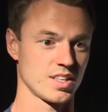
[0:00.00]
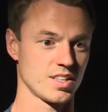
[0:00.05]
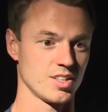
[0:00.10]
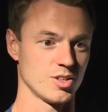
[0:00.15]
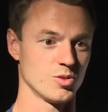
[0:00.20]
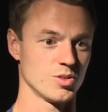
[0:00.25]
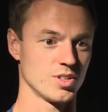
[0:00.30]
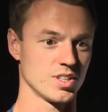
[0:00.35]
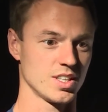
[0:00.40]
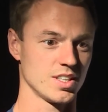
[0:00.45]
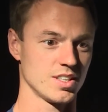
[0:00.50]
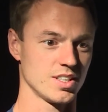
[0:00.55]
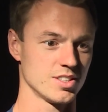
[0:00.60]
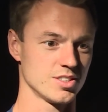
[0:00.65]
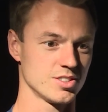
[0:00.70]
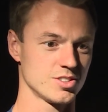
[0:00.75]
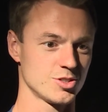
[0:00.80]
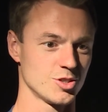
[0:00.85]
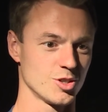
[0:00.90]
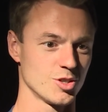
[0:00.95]
you know, he, he
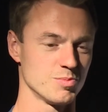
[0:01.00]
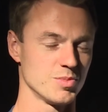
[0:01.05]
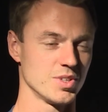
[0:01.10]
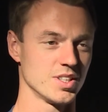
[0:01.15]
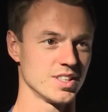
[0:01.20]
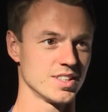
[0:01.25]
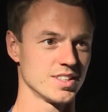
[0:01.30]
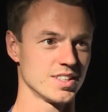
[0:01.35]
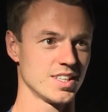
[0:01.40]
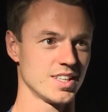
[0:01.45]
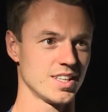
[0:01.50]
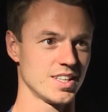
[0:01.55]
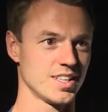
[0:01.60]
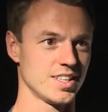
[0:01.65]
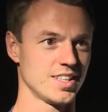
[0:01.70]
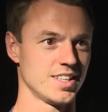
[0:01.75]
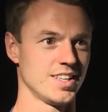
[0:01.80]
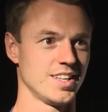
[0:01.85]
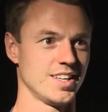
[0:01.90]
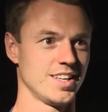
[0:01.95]
assured me that uh,
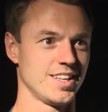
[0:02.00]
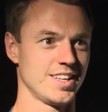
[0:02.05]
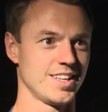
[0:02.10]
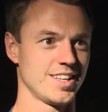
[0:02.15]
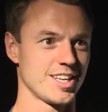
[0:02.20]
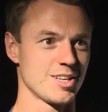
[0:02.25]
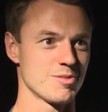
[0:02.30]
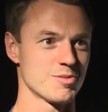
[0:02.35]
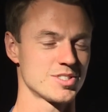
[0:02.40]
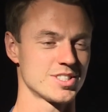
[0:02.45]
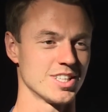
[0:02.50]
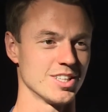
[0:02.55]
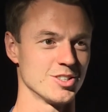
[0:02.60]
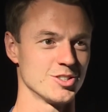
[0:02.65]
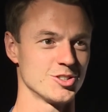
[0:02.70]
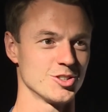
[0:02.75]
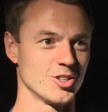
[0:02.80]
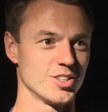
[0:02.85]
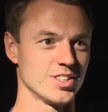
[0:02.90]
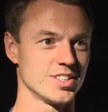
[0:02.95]
he was still
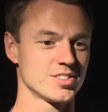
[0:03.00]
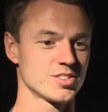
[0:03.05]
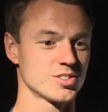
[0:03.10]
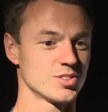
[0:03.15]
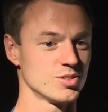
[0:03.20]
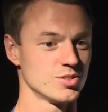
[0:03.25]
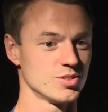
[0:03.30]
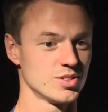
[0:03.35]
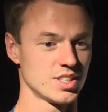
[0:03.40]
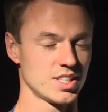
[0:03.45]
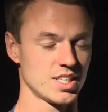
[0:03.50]
enjoying it. So.